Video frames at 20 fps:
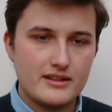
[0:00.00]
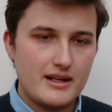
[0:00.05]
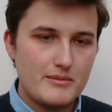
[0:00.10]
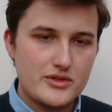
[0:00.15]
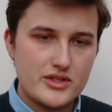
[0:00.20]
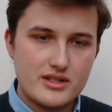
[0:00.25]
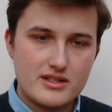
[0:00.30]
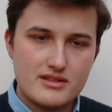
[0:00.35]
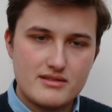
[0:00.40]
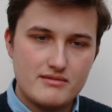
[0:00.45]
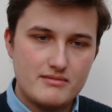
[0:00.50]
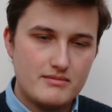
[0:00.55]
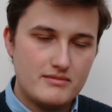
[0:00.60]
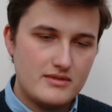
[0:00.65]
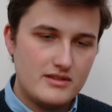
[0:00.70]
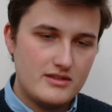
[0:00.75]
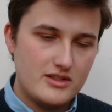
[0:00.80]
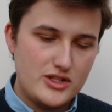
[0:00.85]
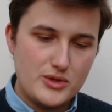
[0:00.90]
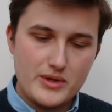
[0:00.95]
I'm just
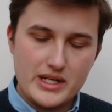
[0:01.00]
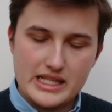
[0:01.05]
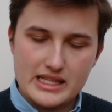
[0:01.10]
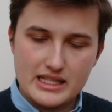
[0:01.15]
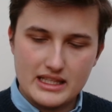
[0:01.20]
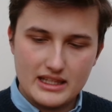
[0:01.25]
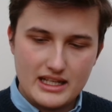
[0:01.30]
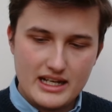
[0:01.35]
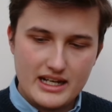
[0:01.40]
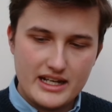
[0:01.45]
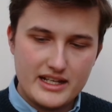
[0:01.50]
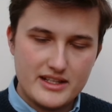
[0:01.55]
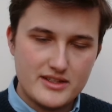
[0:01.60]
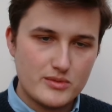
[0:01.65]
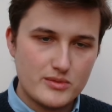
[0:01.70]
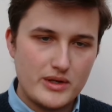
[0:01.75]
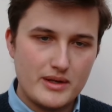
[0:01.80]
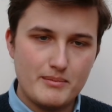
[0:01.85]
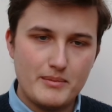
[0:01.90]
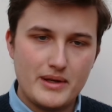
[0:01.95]
doing the
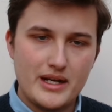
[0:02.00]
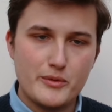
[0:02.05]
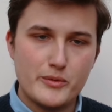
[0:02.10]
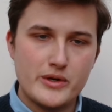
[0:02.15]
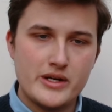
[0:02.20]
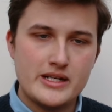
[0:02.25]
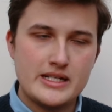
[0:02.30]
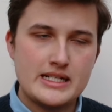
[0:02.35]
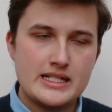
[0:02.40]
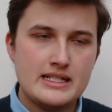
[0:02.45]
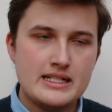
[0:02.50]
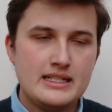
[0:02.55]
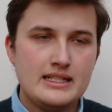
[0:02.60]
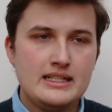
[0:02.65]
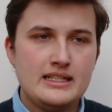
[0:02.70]
lines one by one.